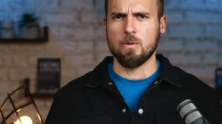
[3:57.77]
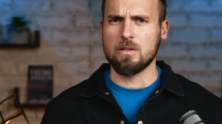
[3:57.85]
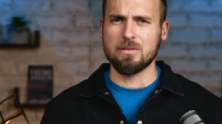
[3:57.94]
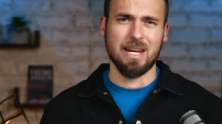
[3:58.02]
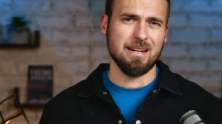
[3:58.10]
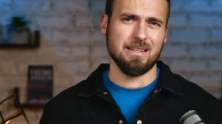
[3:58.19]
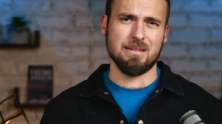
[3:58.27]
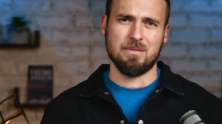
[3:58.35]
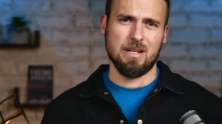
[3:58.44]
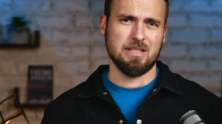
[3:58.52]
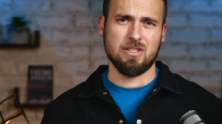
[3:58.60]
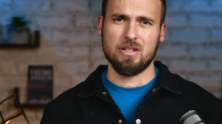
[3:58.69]
We don't care
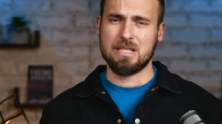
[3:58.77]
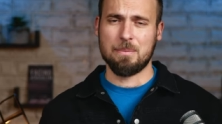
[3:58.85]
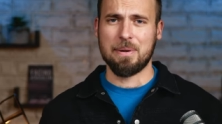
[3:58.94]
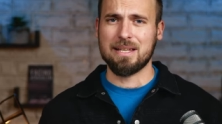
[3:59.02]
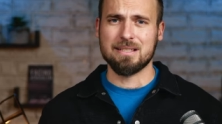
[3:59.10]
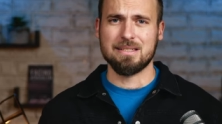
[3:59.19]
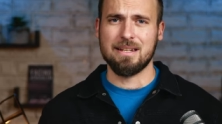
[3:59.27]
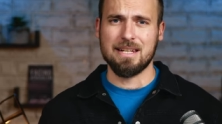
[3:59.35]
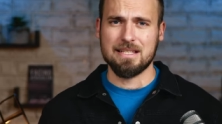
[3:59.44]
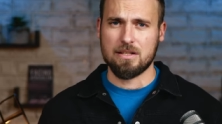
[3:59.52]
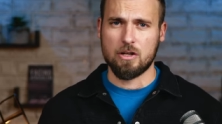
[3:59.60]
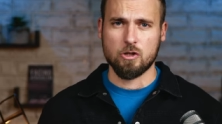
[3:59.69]
that it's just the
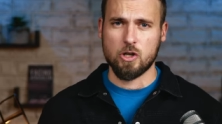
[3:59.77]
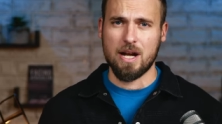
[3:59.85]
Palestinians that are